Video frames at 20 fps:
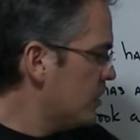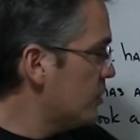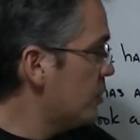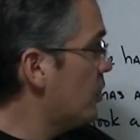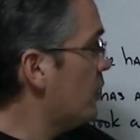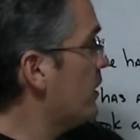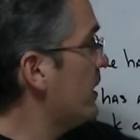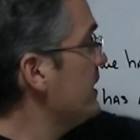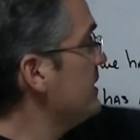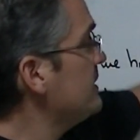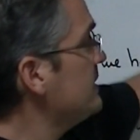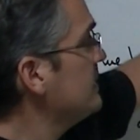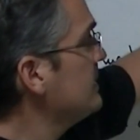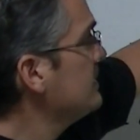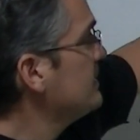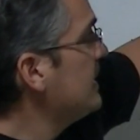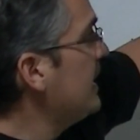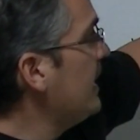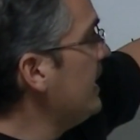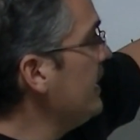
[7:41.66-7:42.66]
notice
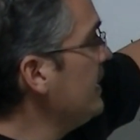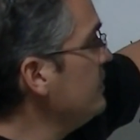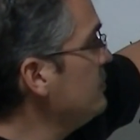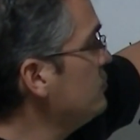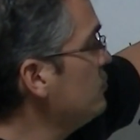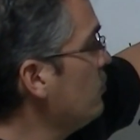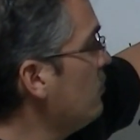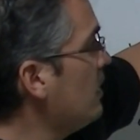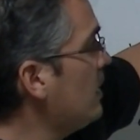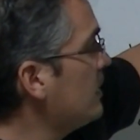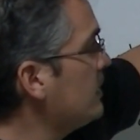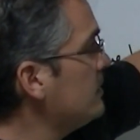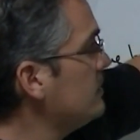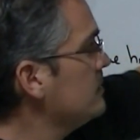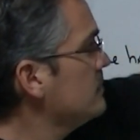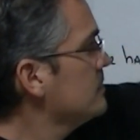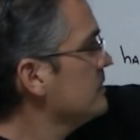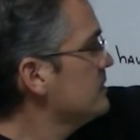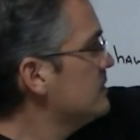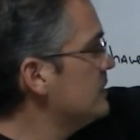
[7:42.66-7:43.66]
that H1
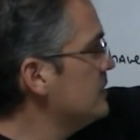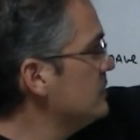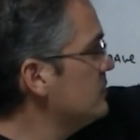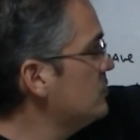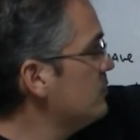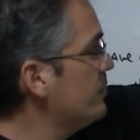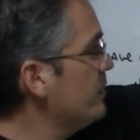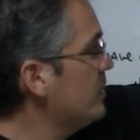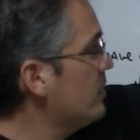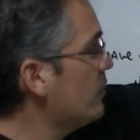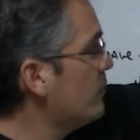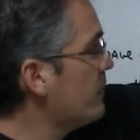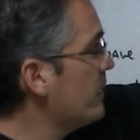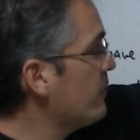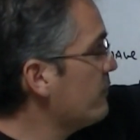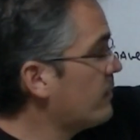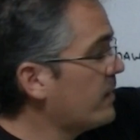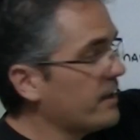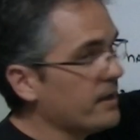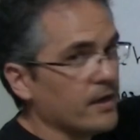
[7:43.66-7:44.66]
seems to be
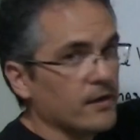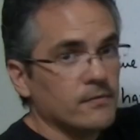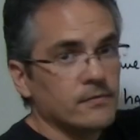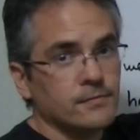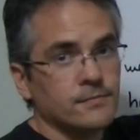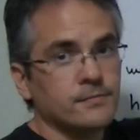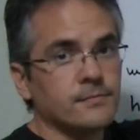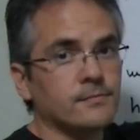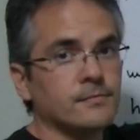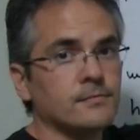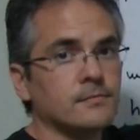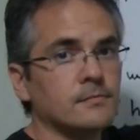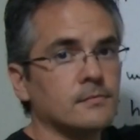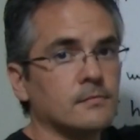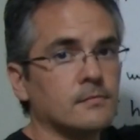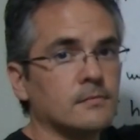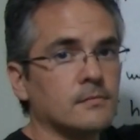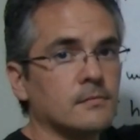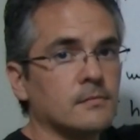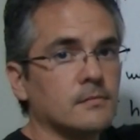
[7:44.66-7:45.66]
correct right now.
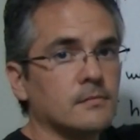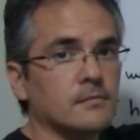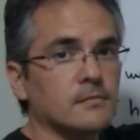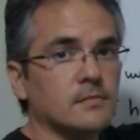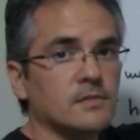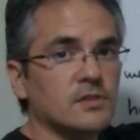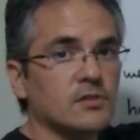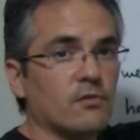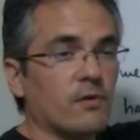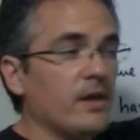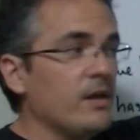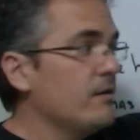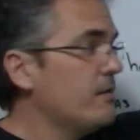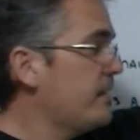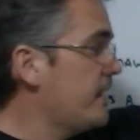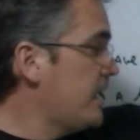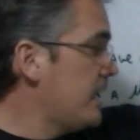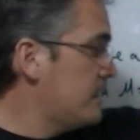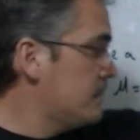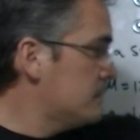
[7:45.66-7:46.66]
It's greater
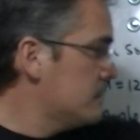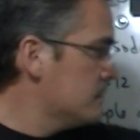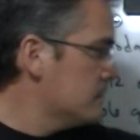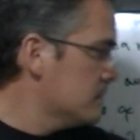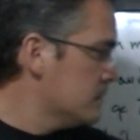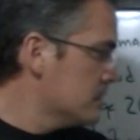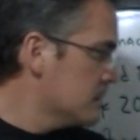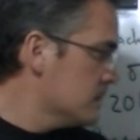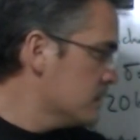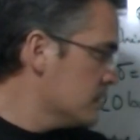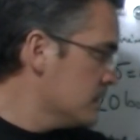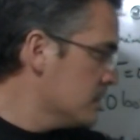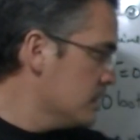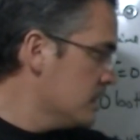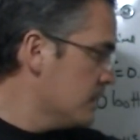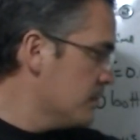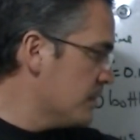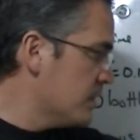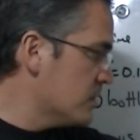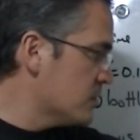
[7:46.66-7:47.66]
than,
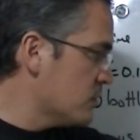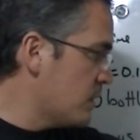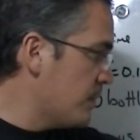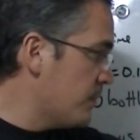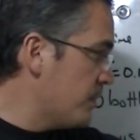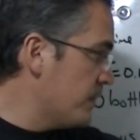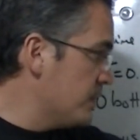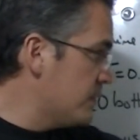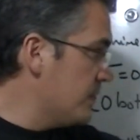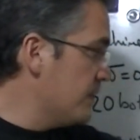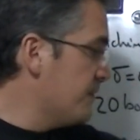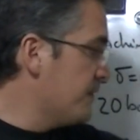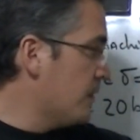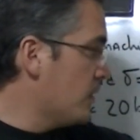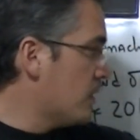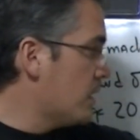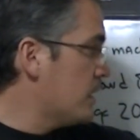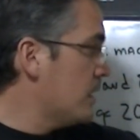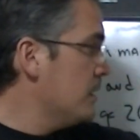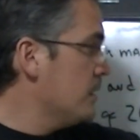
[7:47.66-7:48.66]
because
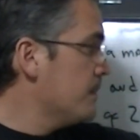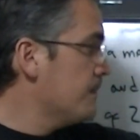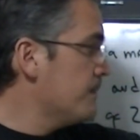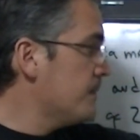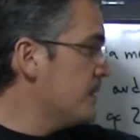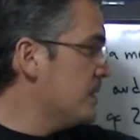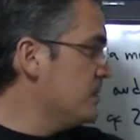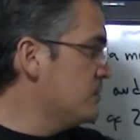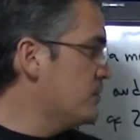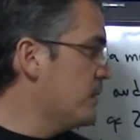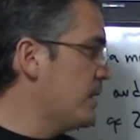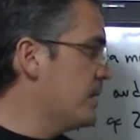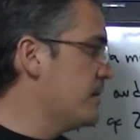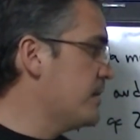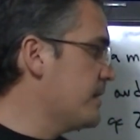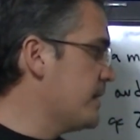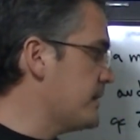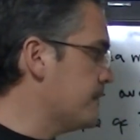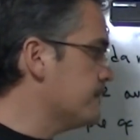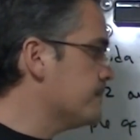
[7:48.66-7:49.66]
1.34 is greater
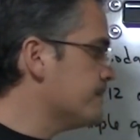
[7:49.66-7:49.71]
than.